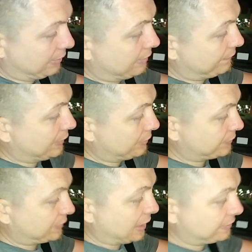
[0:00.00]
of
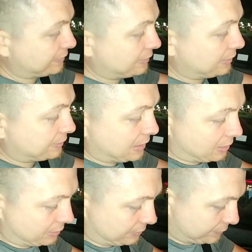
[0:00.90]
those quesadilla
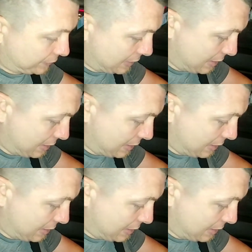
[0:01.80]
tacos.